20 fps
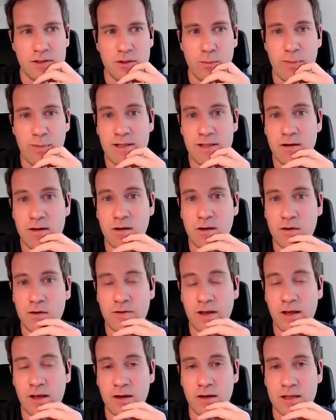Peder over
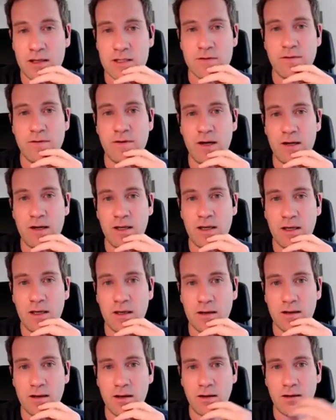here is
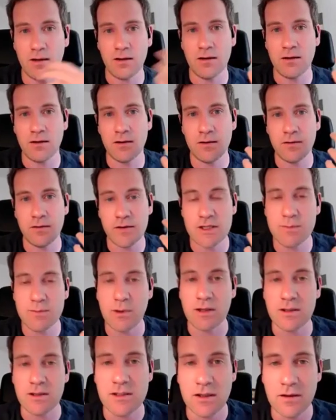very
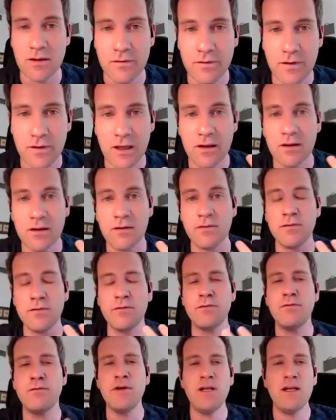responsive and
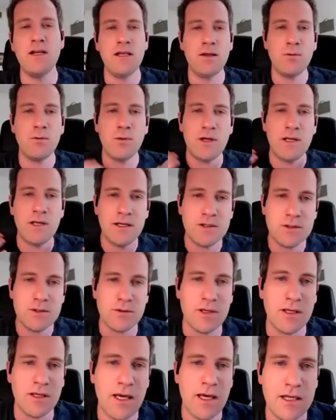really willing to
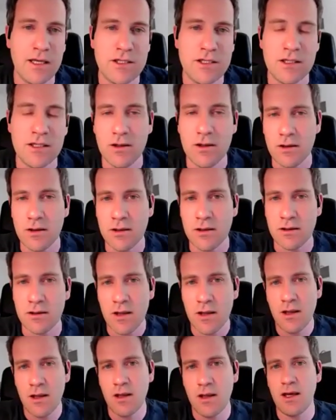engage and learn,
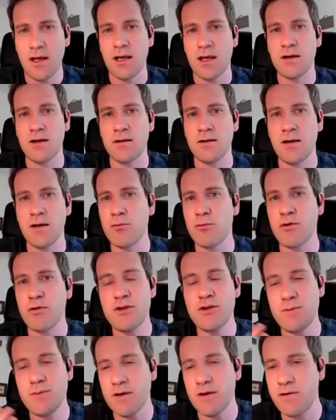and
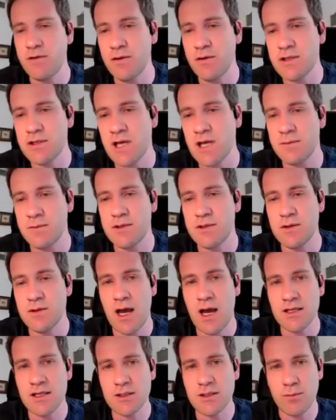approached me a few times to
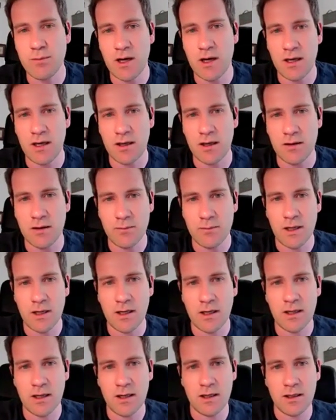ask
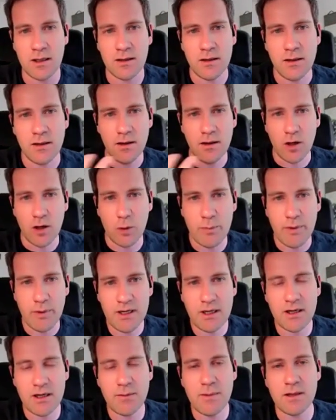my
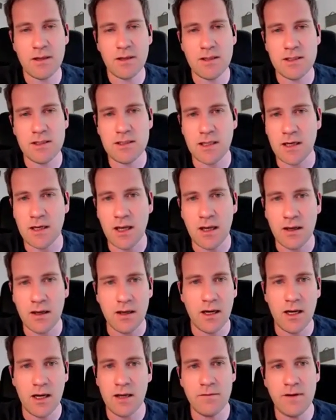opinion about this, and
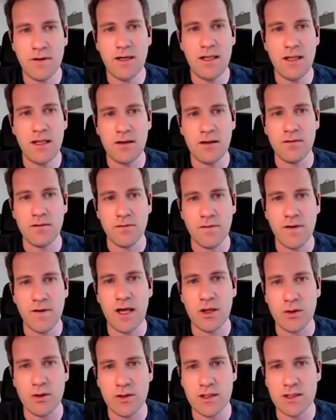I really
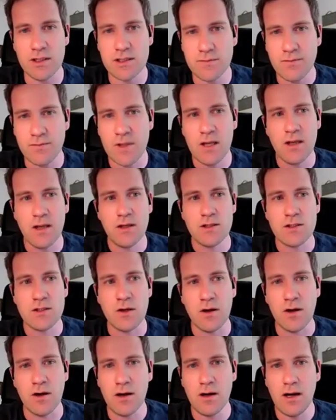value this.
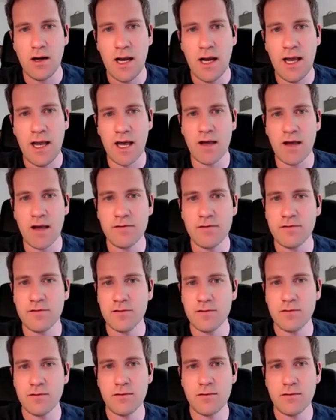So I have